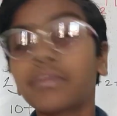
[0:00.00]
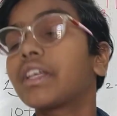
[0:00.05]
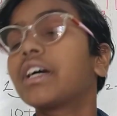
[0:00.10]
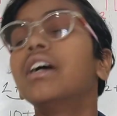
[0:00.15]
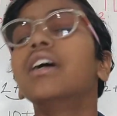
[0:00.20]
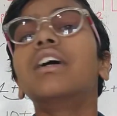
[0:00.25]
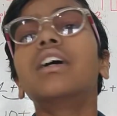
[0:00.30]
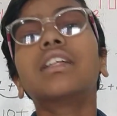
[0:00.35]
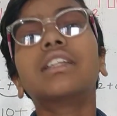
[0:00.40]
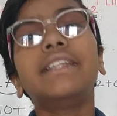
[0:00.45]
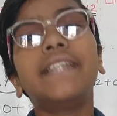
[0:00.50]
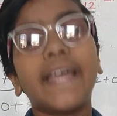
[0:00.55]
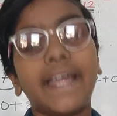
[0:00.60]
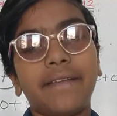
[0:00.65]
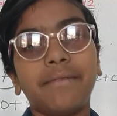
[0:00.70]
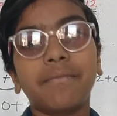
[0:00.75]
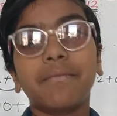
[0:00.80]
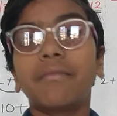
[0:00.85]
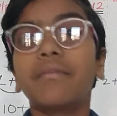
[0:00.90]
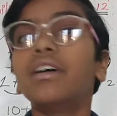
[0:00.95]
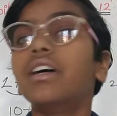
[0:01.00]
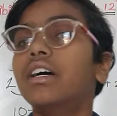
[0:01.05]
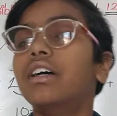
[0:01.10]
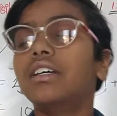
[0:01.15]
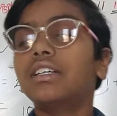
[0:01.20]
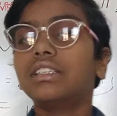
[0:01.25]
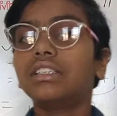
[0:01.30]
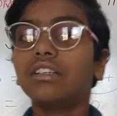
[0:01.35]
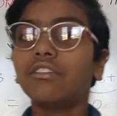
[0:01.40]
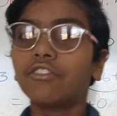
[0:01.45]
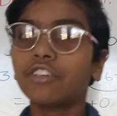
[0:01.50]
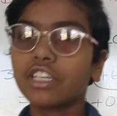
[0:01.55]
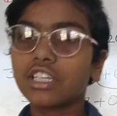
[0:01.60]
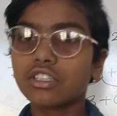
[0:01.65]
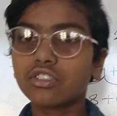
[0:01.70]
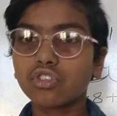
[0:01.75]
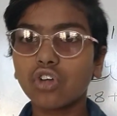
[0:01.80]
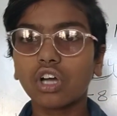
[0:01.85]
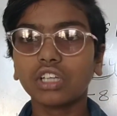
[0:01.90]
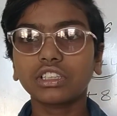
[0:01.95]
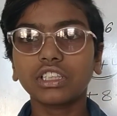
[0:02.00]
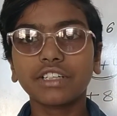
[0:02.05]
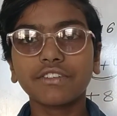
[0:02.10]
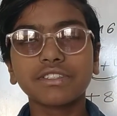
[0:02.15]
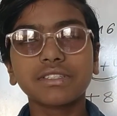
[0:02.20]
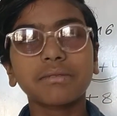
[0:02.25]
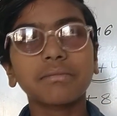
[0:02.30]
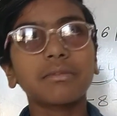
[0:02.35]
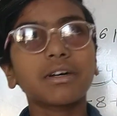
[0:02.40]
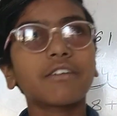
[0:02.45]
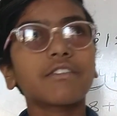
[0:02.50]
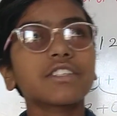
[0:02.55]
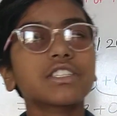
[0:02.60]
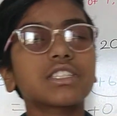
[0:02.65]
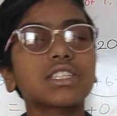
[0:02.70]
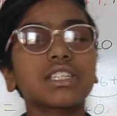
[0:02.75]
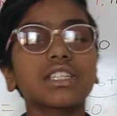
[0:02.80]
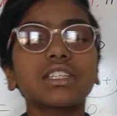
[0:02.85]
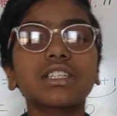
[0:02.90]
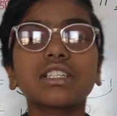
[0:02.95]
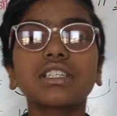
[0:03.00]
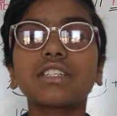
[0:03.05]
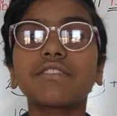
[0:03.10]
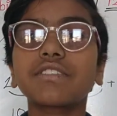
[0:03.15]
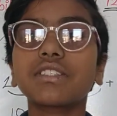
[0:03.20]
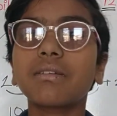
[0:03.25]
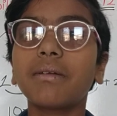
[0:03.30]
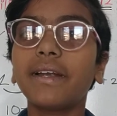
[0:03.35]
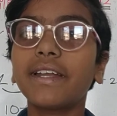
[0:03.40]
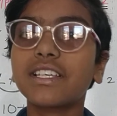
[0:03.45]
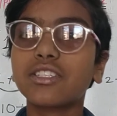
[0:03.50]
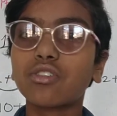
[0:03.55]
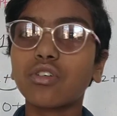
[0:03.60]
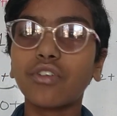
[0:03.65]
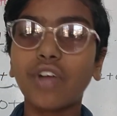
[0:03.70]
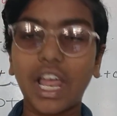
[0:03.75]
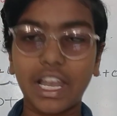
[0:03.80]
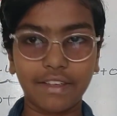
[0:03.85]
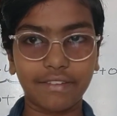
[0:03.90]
Then we saw the divisibility test of 11.